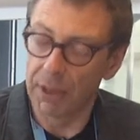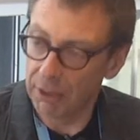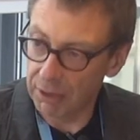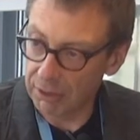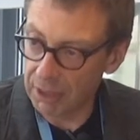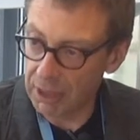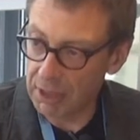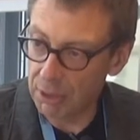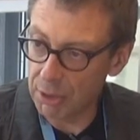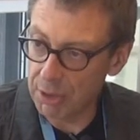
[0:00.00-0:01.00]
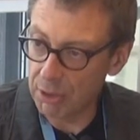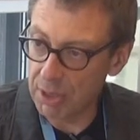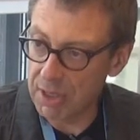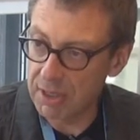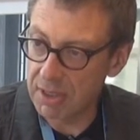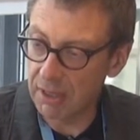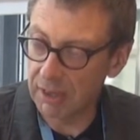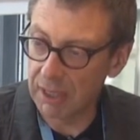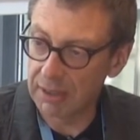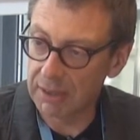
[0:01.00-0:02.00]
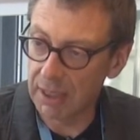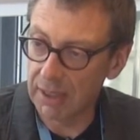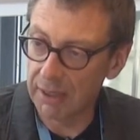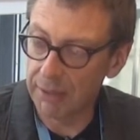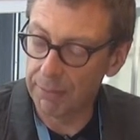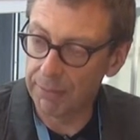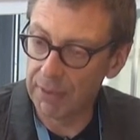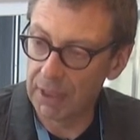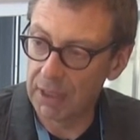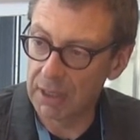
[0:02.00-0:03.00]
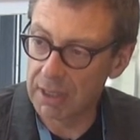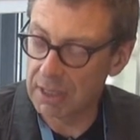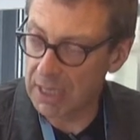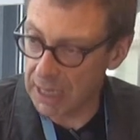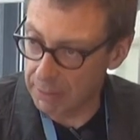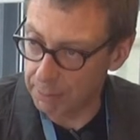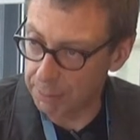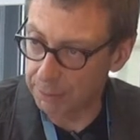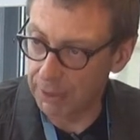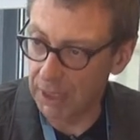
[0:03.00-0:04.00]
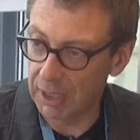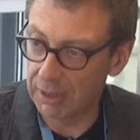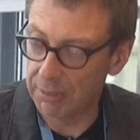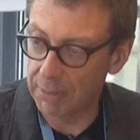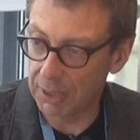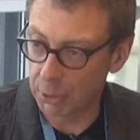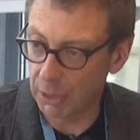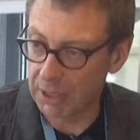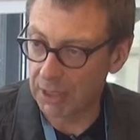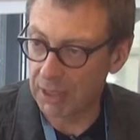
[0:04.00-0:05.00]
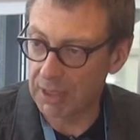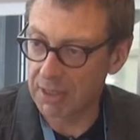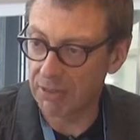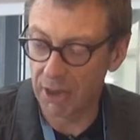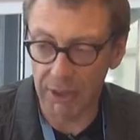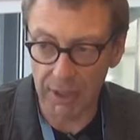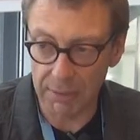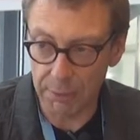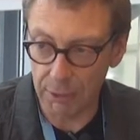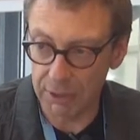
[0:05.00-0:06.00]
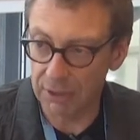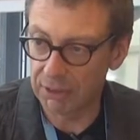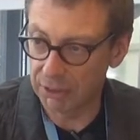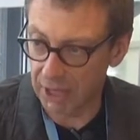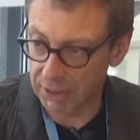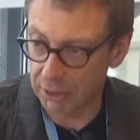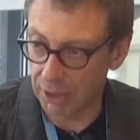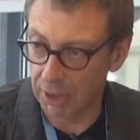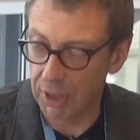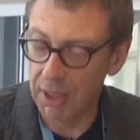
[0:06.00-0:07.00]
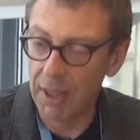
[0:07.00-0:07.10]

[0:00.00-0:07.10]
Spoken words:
Another thing also is that the sleep in bedwetting is a very important factor.